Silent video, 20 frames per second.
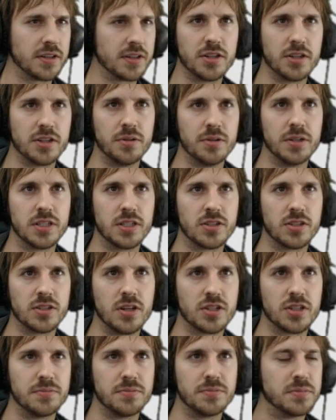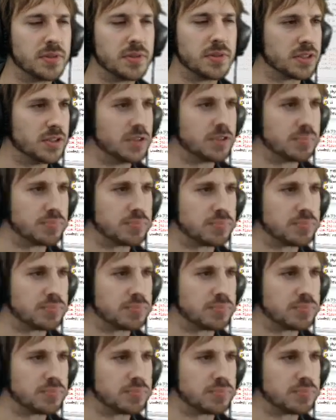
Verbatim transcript: Sorry, it's awesome, but the